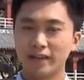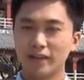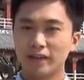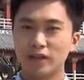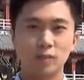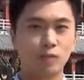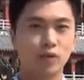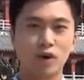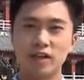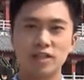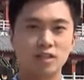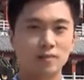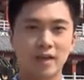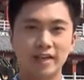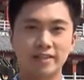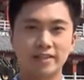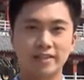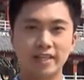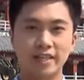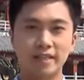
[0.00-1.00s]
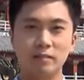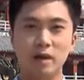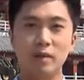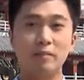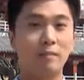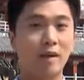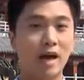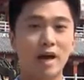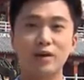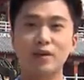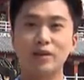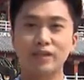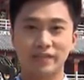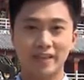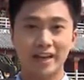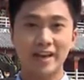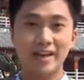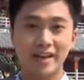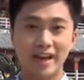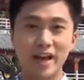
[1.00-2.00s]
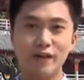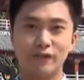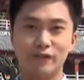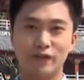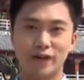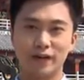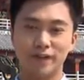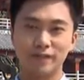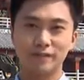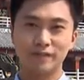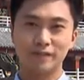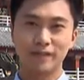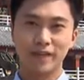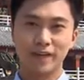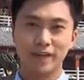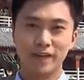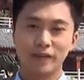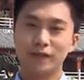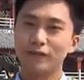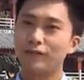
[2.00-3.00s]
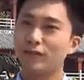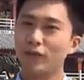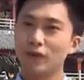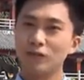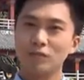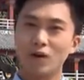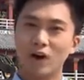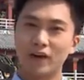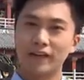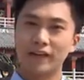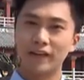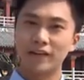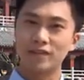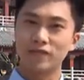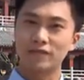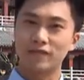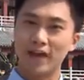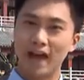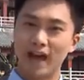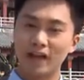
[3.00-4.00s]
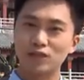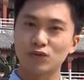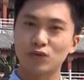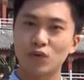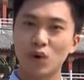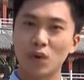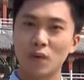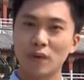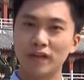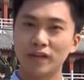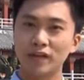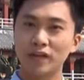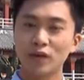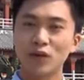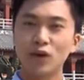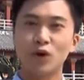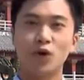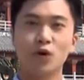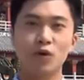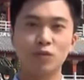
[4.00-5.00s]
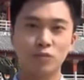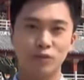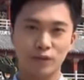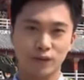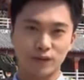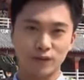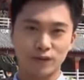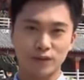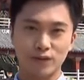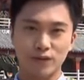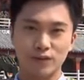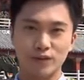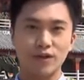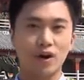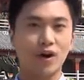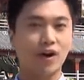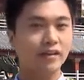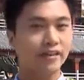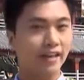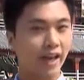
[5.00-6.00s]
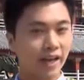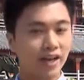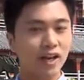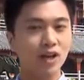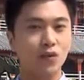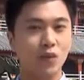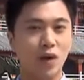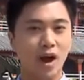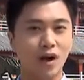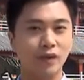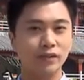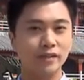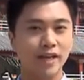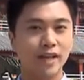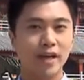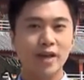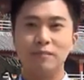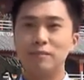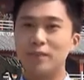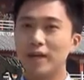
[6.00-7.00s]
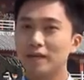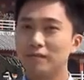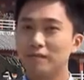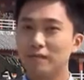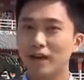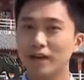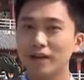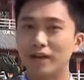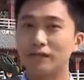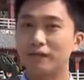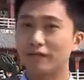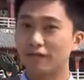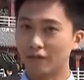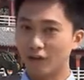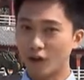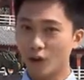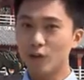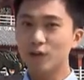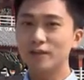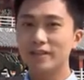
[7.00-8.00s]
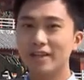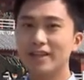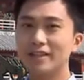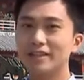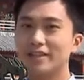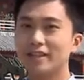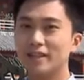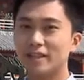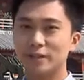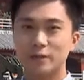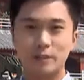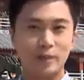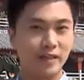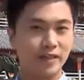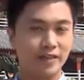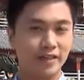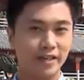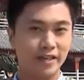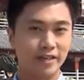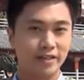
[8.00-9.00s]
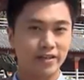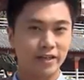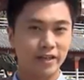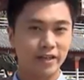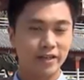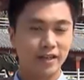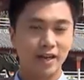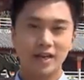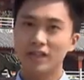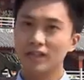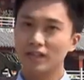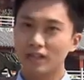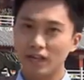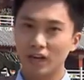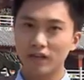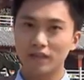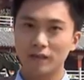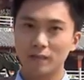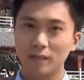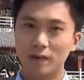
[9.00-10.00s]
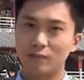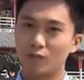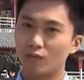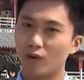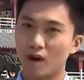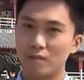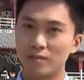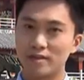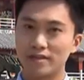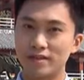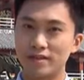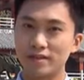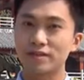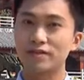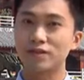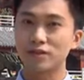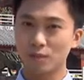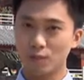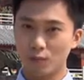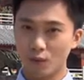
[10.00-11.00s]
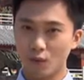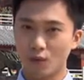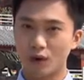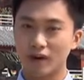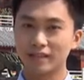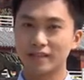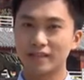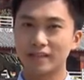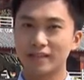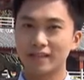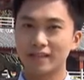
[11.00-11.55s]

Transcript: The prospects seem better than ever. The film market is fast growing, home producers are gaining ground, big money flows into this business, and the government promises support.